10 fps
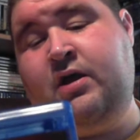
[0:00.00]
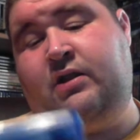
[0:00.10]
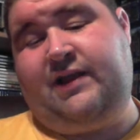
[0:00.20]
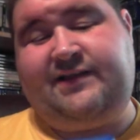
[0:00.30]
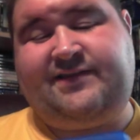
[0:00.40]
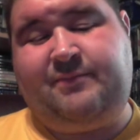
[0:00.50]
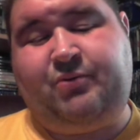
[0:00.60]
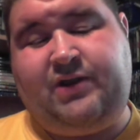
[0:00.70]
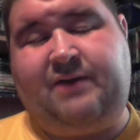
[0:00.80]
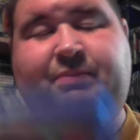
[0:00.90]
Like I said,
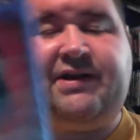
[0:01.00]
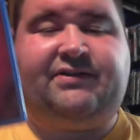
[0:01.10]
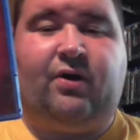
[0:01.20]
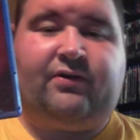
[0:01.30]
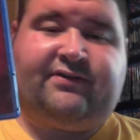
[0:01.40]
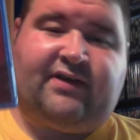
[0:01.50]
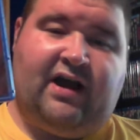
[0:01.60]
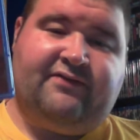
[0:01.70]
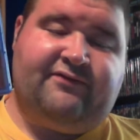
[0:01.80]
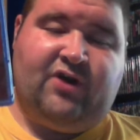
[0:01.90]
put out by Dark
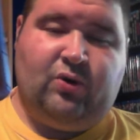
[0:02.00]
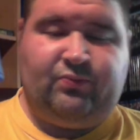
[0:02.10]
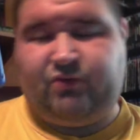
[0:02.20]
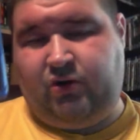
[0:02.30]
Sky Films.